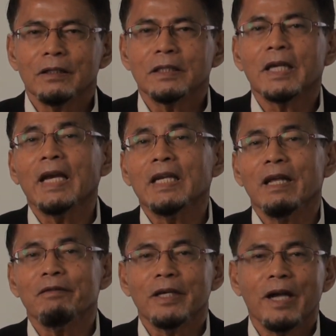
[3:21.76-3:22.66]

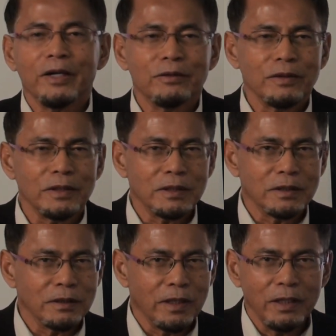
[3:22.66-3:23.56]
Scandinavian countries.
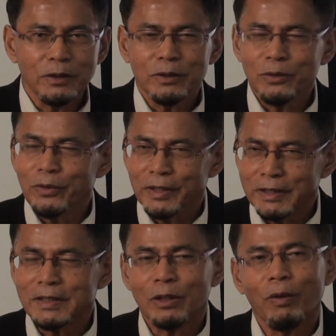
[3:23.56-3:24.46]
So it
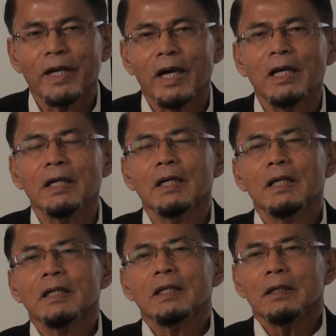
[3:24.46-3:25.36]
is quite a
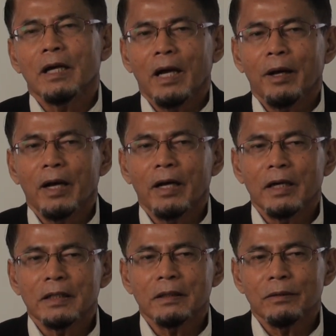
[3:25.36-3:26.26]

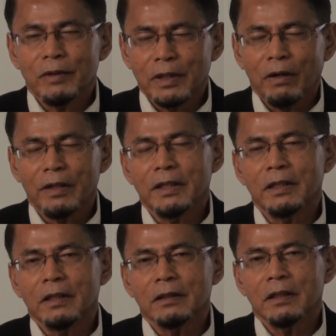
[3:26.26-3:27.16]
what do you call it,
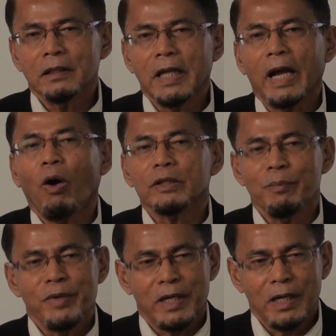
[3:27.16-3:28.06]

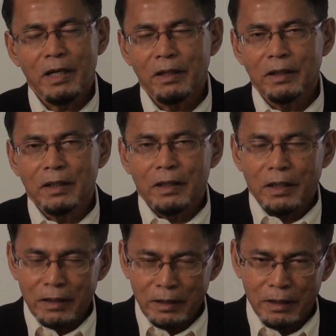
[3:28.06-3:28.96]
dichotomy.
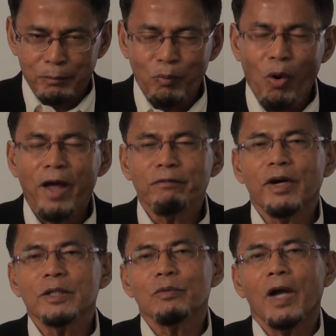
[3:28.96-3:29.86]
The more
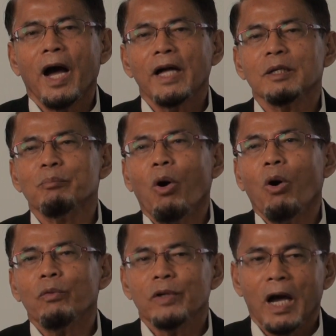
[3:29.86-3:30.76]
advanced we are, the
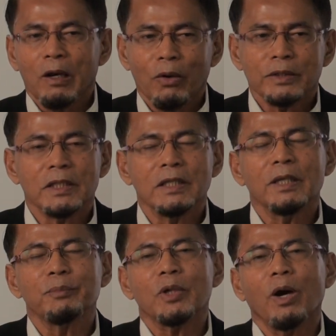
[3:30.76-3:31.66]
more we are lost in
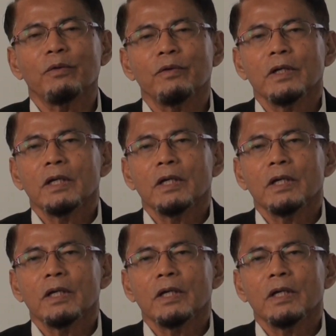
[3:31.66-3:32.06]
terms of